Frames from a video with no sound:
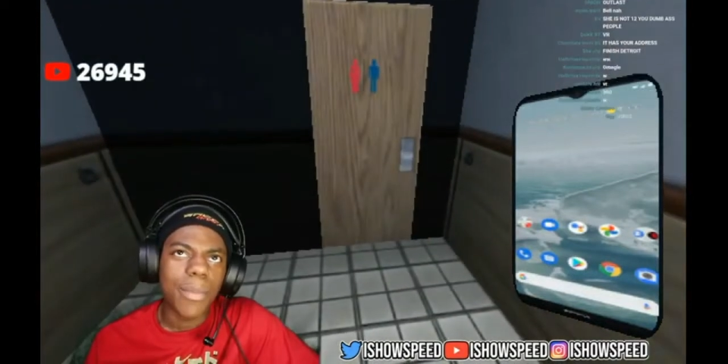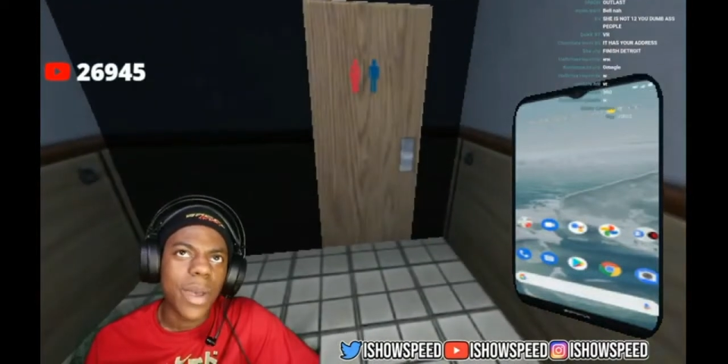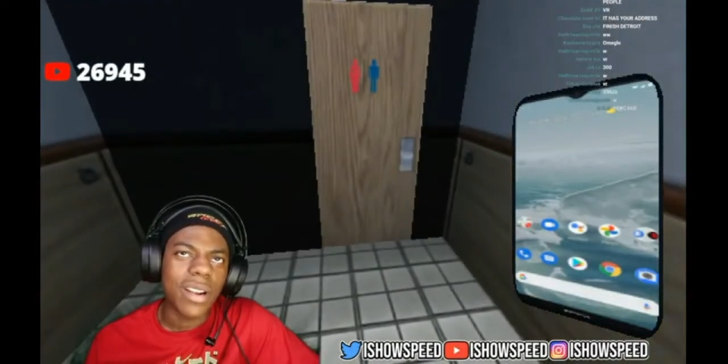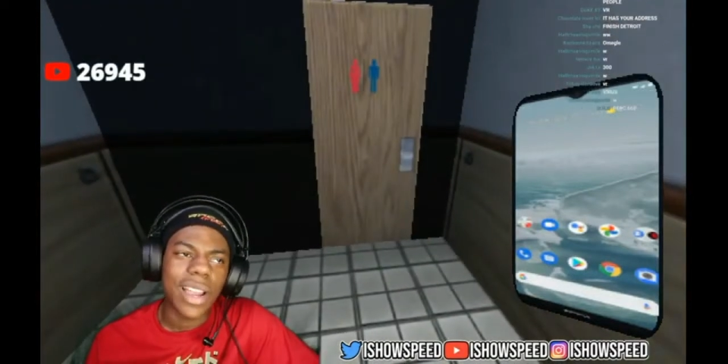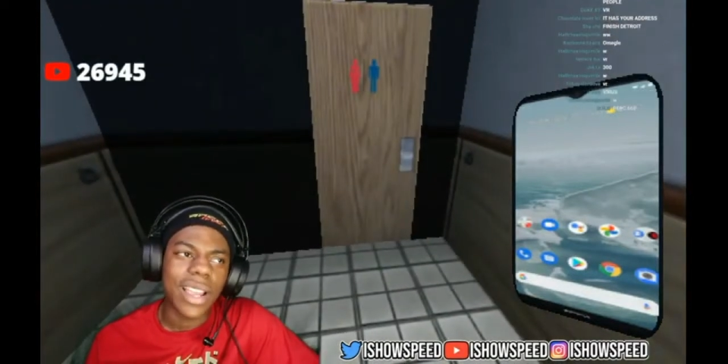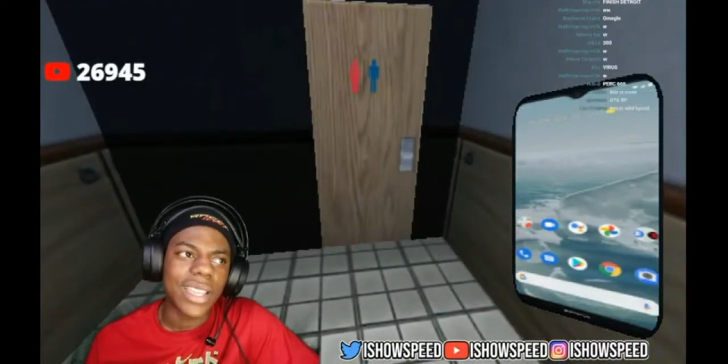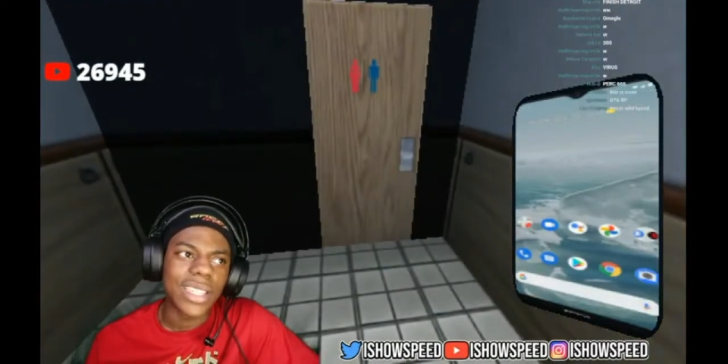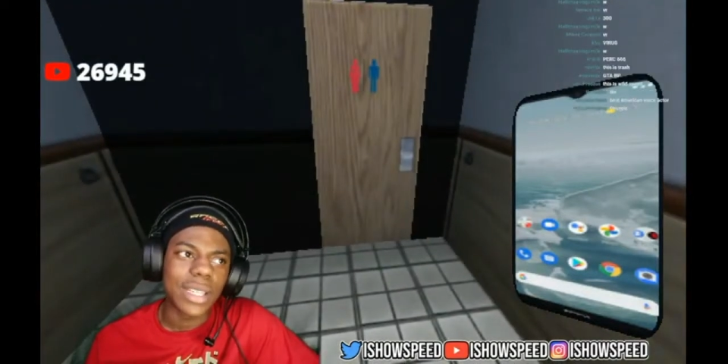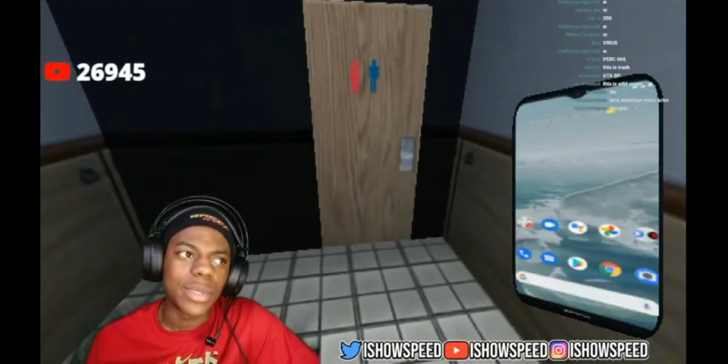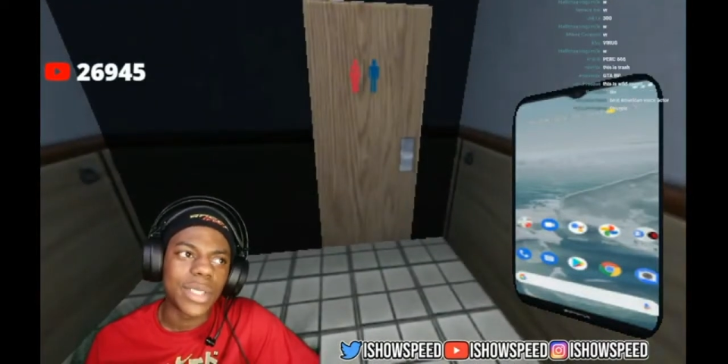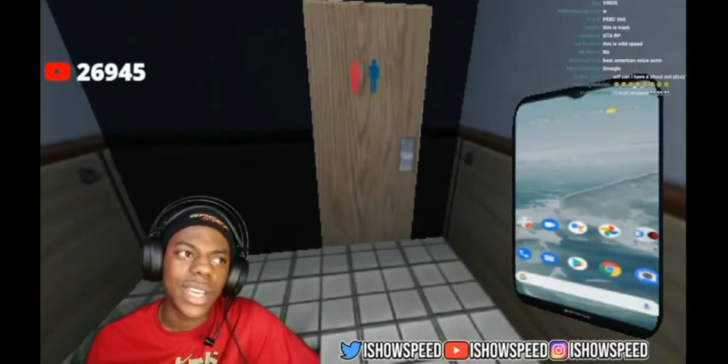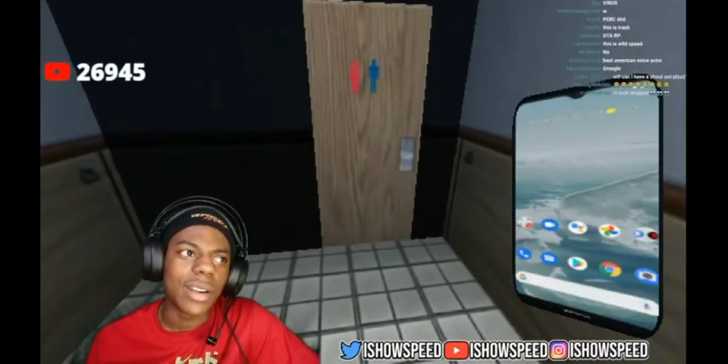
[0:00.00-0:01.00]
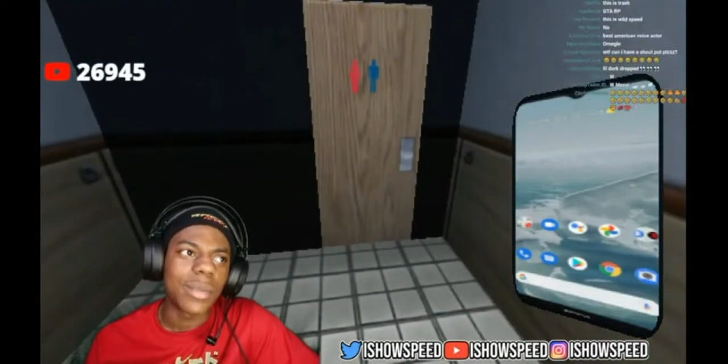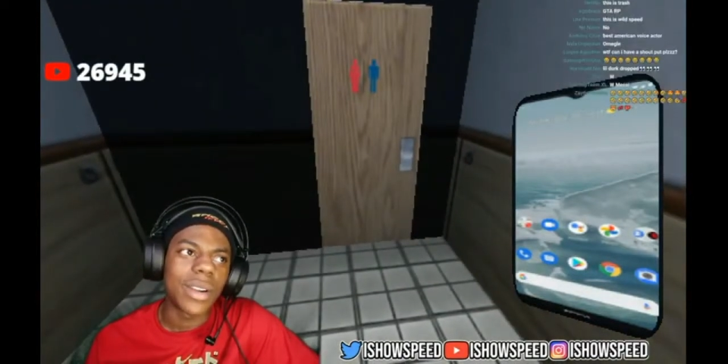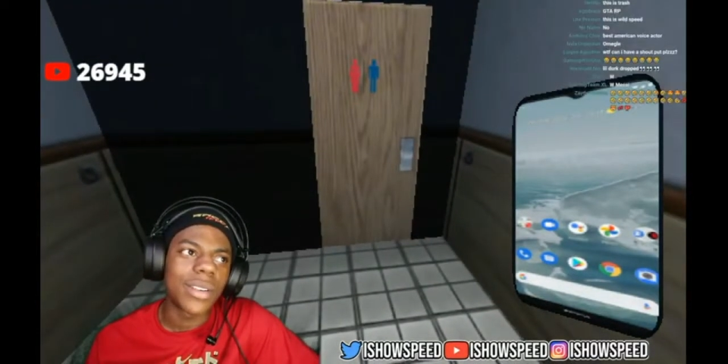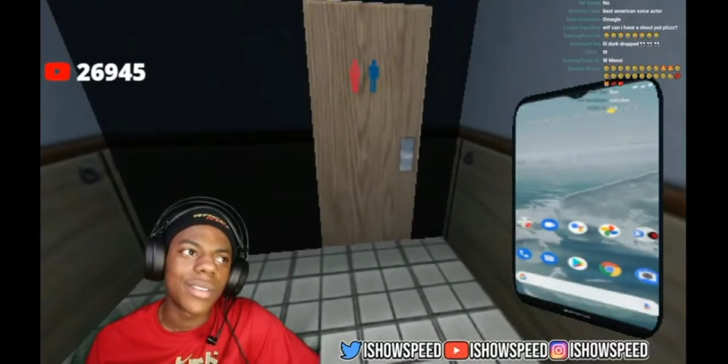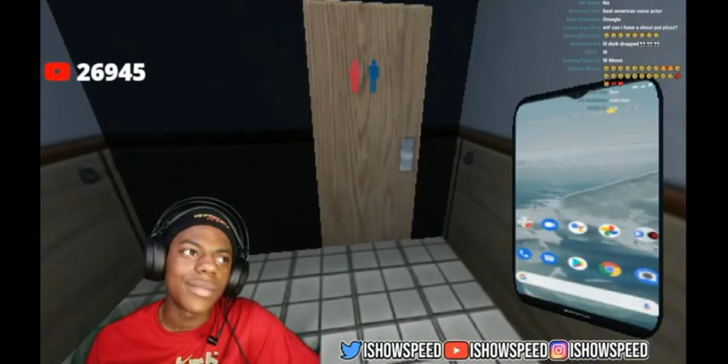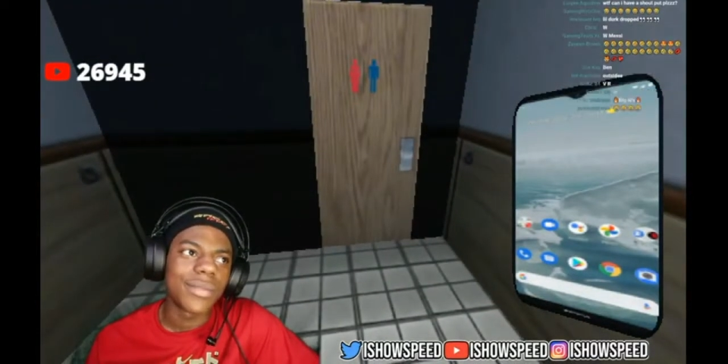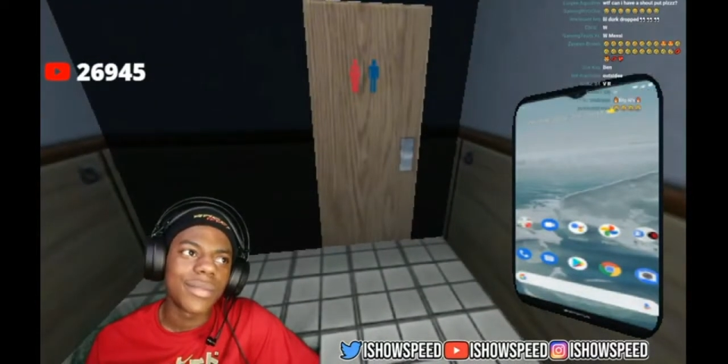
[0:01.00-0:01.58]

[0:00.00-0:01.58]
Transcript: better not get jump scared, bro.